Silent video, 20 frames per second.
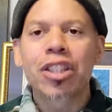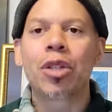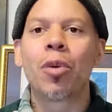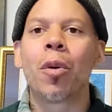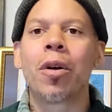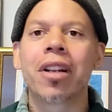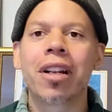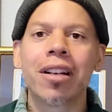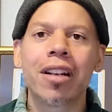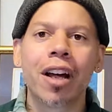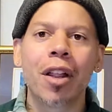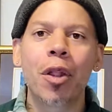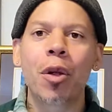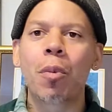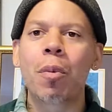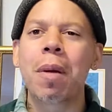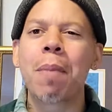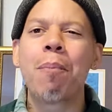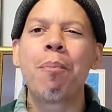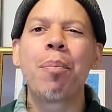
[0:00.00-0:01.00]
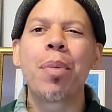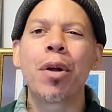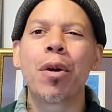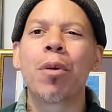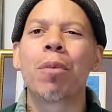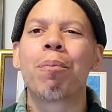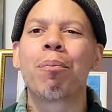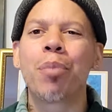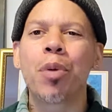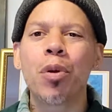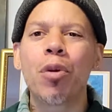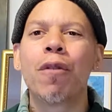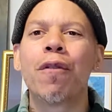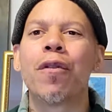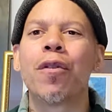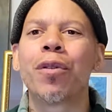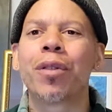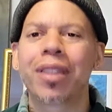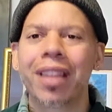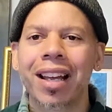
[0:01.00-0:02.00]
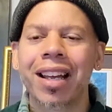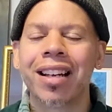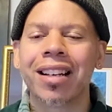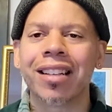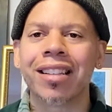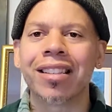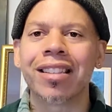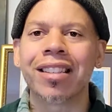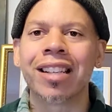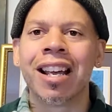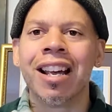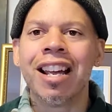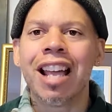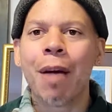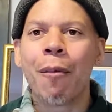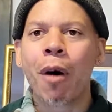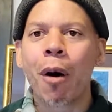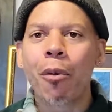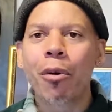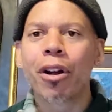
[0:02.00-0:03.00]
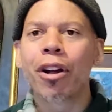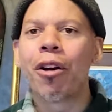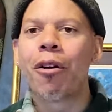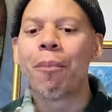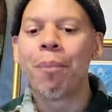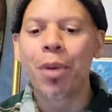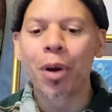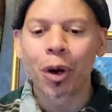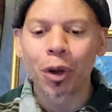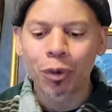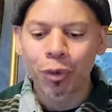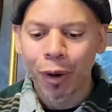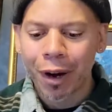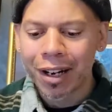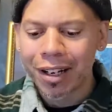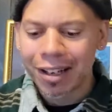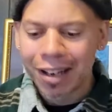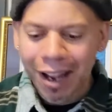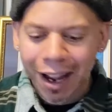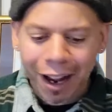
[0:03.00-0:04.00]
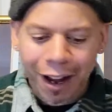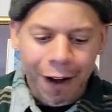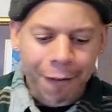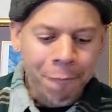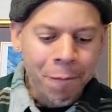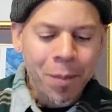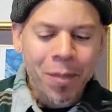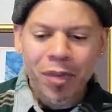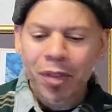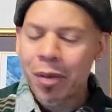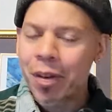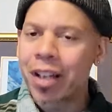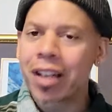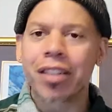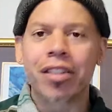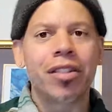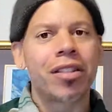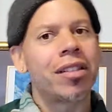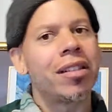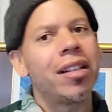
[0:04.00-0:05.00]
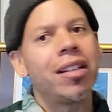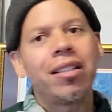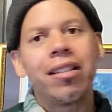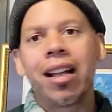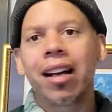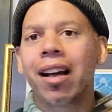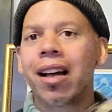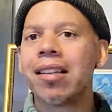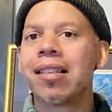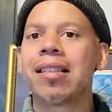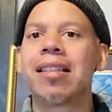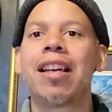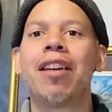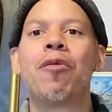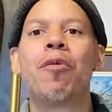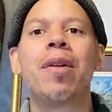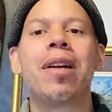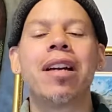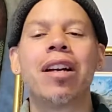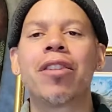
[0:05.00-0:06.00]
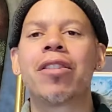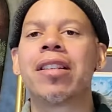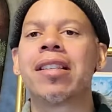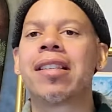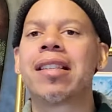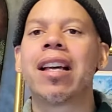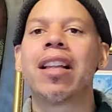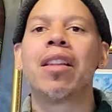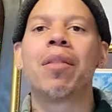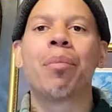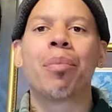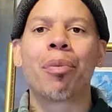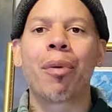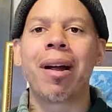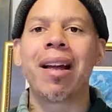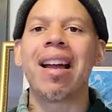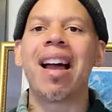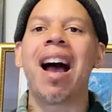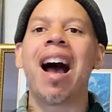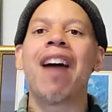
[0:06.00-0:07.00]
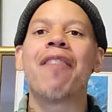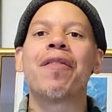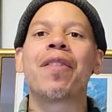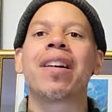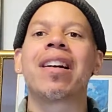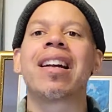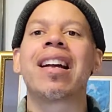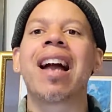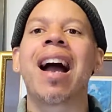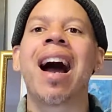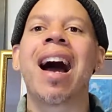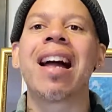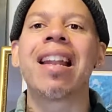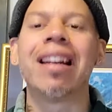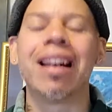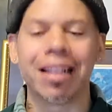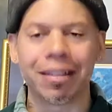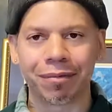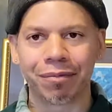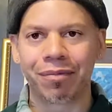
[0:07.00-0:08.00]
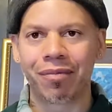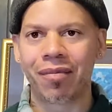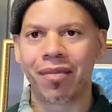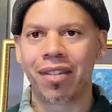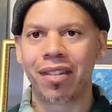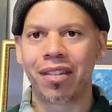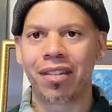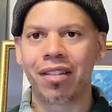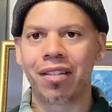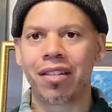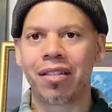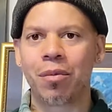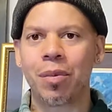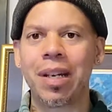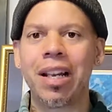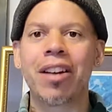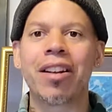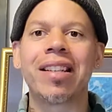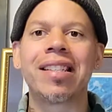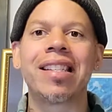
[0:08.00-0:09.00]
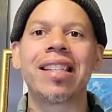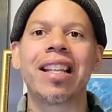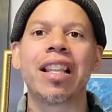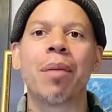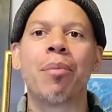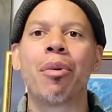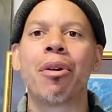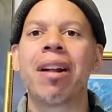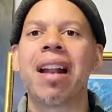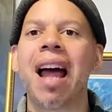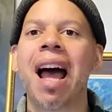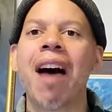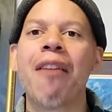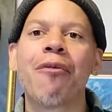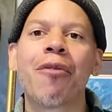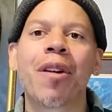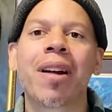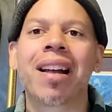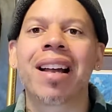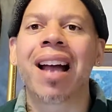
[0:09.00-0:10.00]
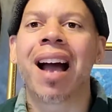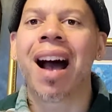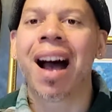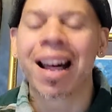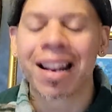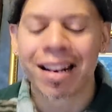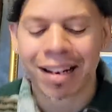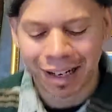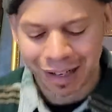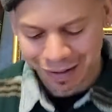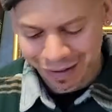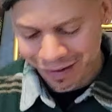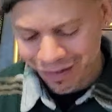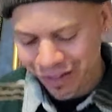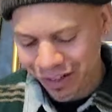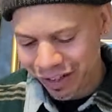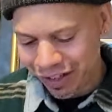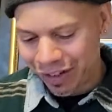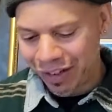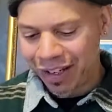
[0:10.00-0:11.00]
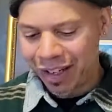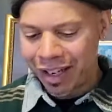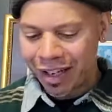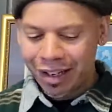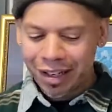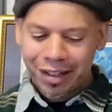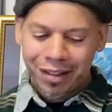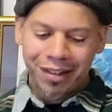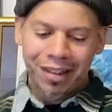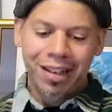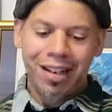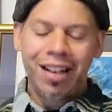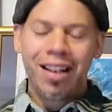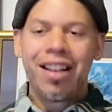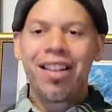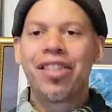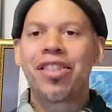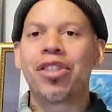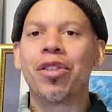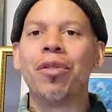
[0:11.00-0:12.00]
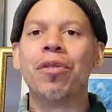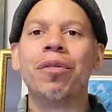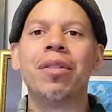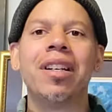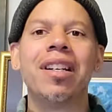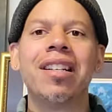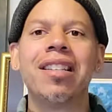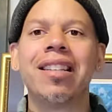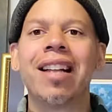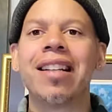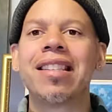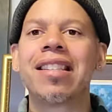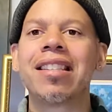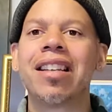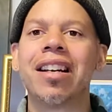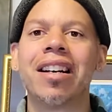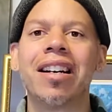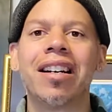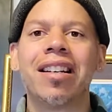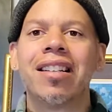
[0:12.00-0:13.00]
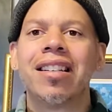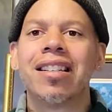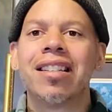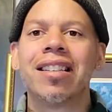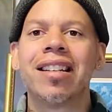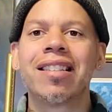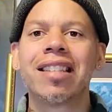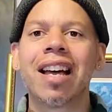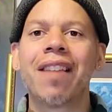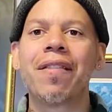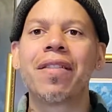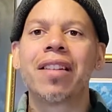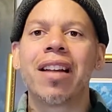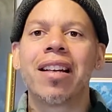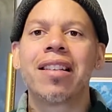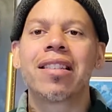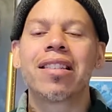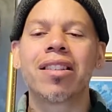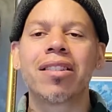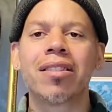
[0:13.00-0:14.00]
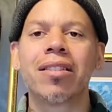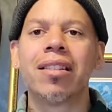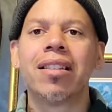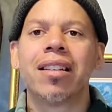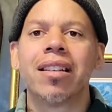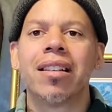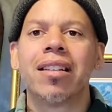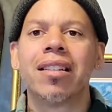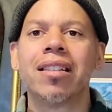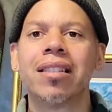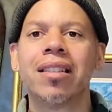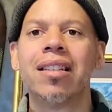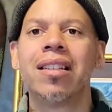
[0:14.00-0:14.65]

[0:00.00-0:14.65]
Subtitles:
to one another and we build beautiful things. And what we're going to build right now, because like I said, we're here to celebrate Africana. We're here to celebrate Africana. You dig it? So let's have a nice little